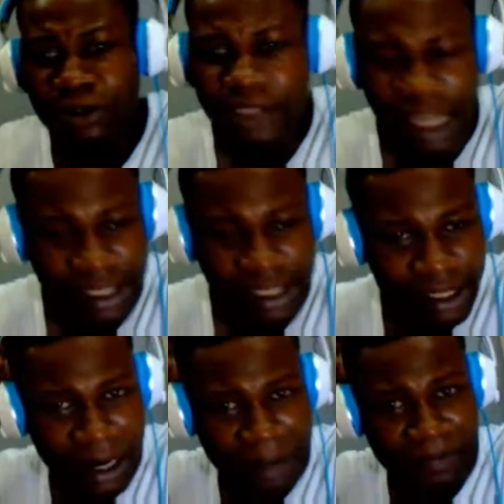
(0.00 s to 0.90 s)
There's
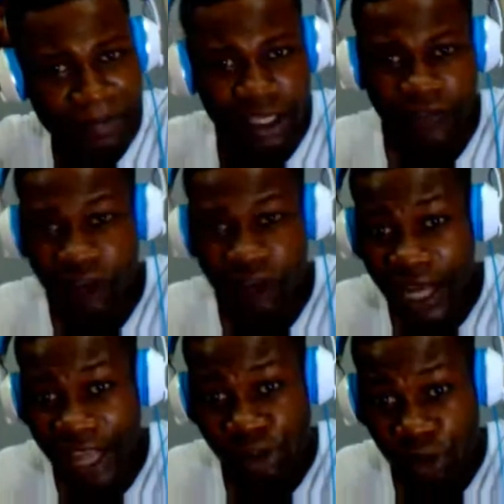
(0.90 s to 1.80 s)
a if you guys
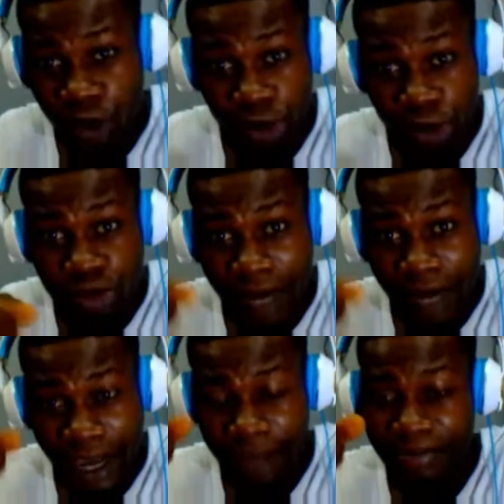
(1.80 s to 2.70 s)
could go through my
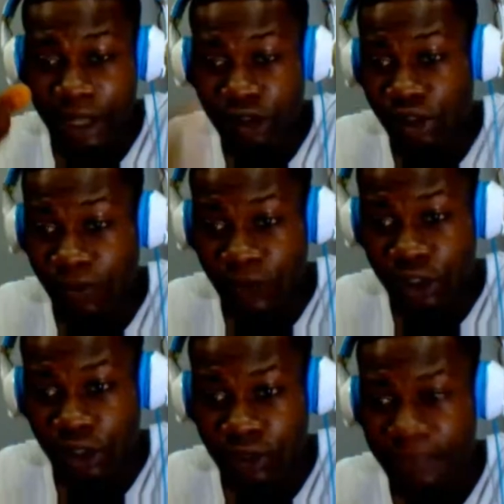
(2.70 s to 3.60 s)
YouTube video,
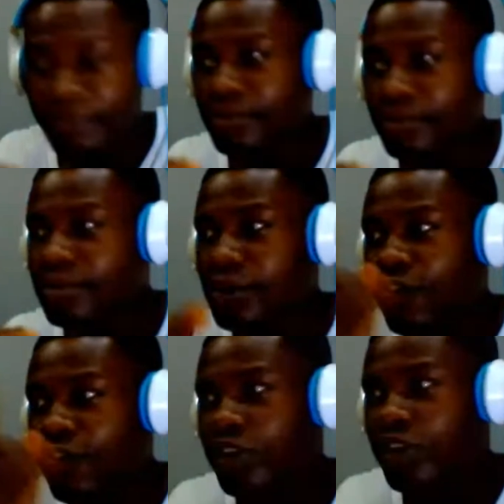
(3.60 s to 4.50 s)
the first
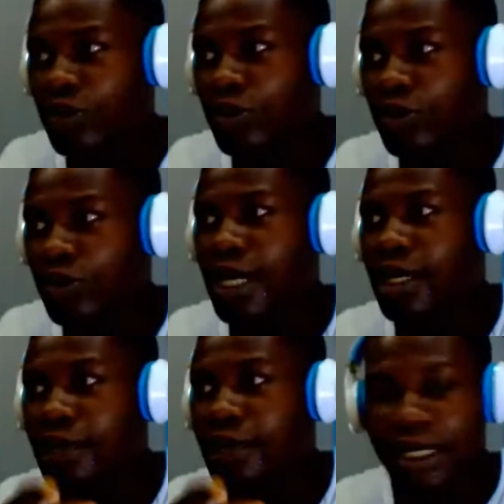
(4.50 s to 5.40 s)
one I made,